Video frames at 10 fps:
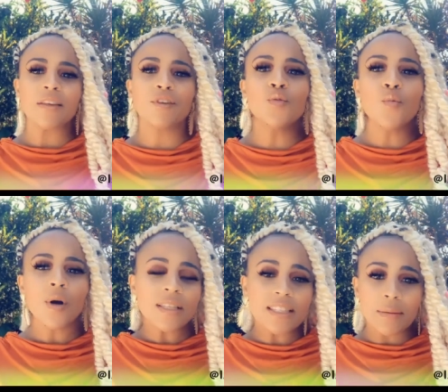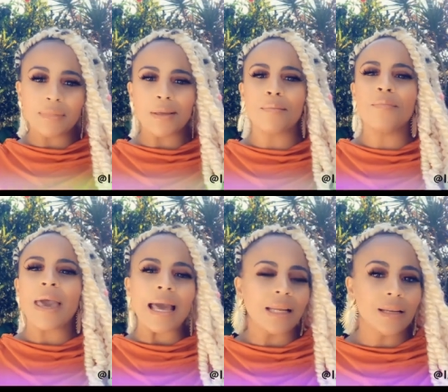you want something
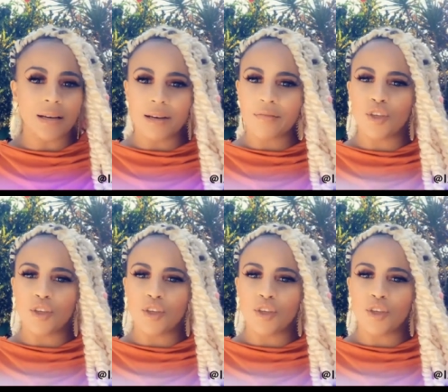bad enough,